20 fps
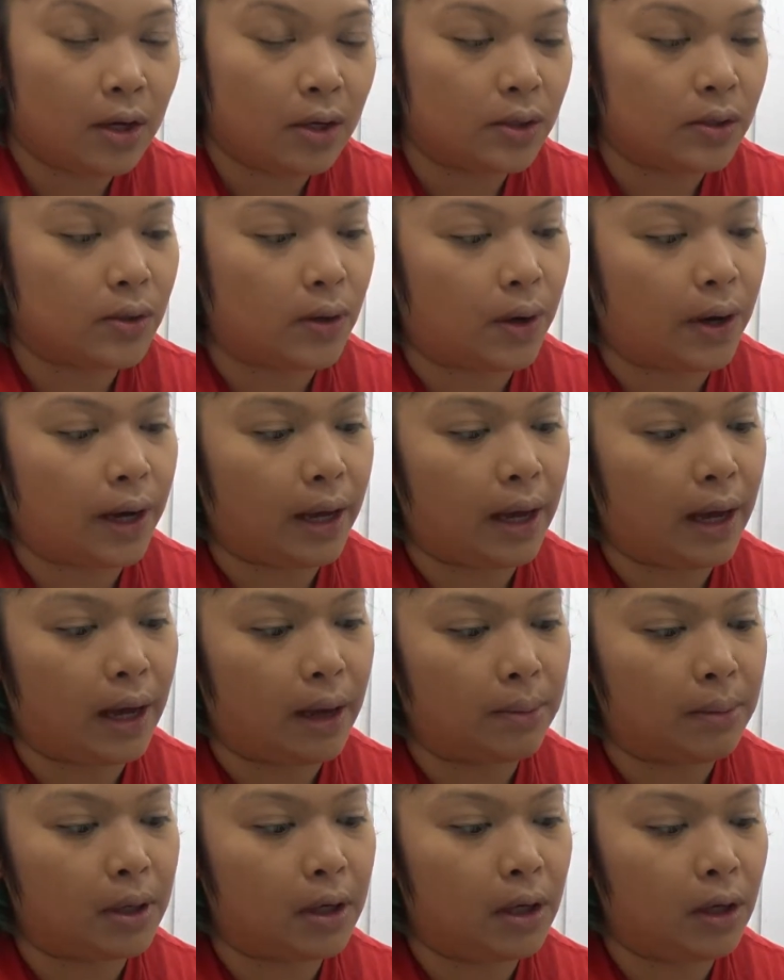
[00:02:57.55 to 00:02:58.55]
So I
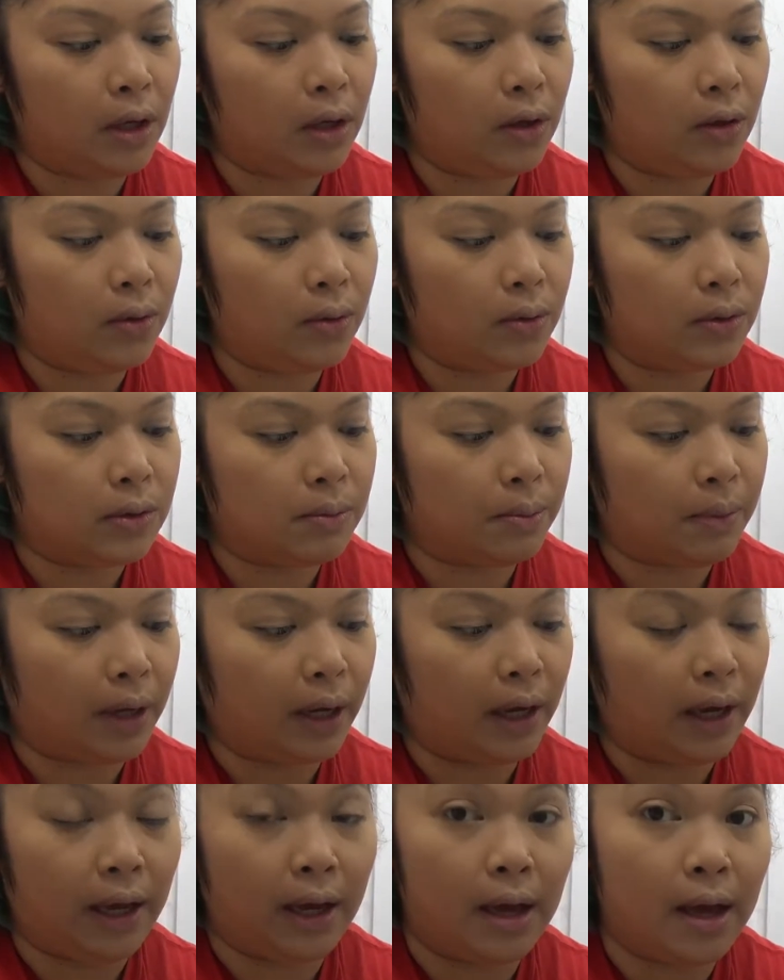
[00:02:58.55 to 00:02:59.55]
am going to use
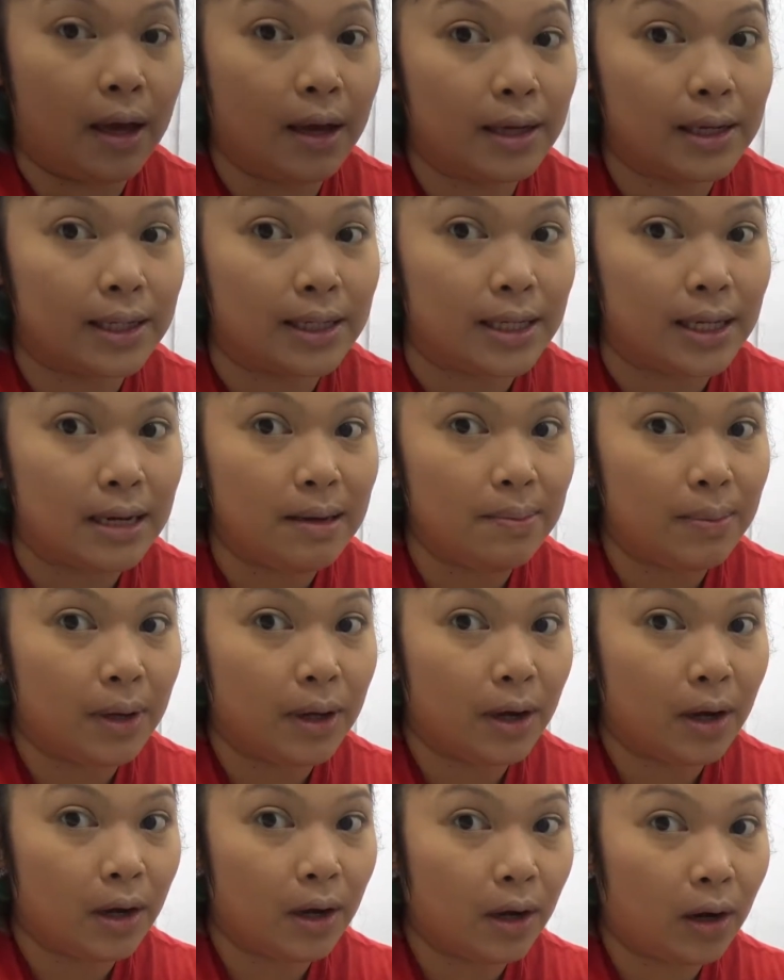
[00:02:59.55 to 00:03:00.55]
my deep
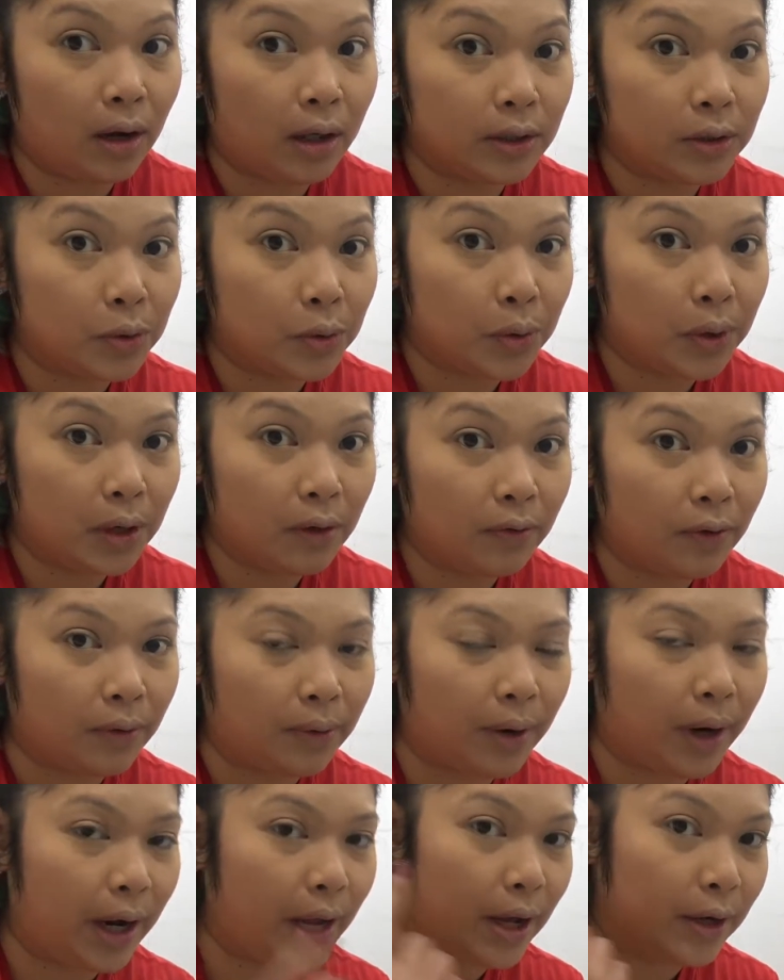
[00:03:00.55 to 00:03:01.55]
contour for
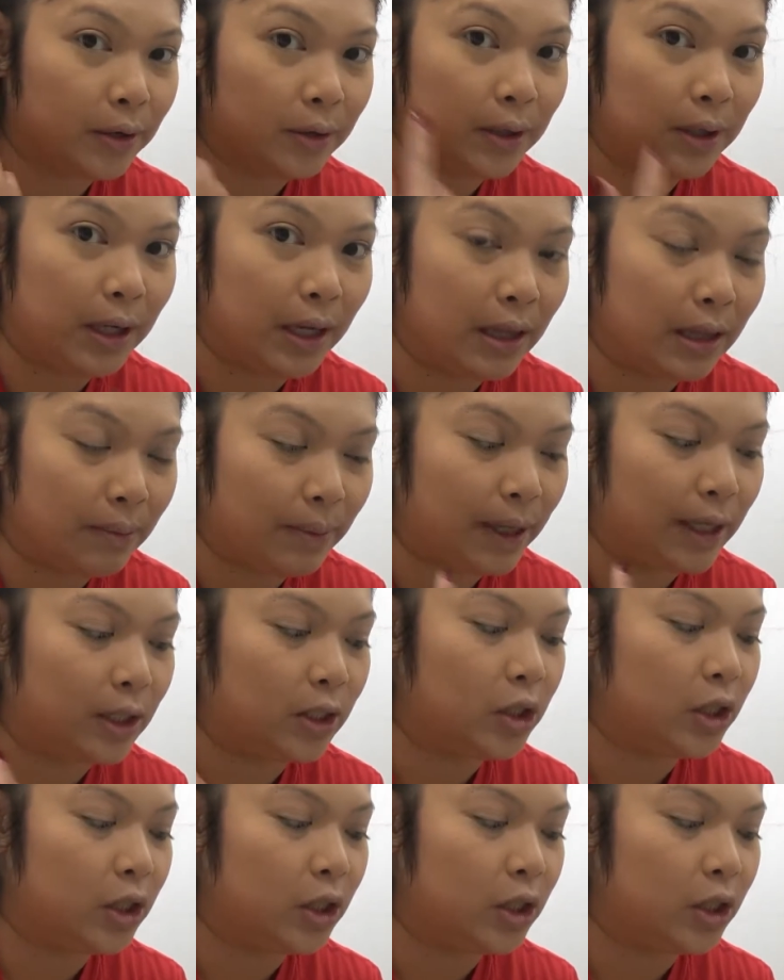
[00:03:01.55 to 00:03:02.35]
right underneath my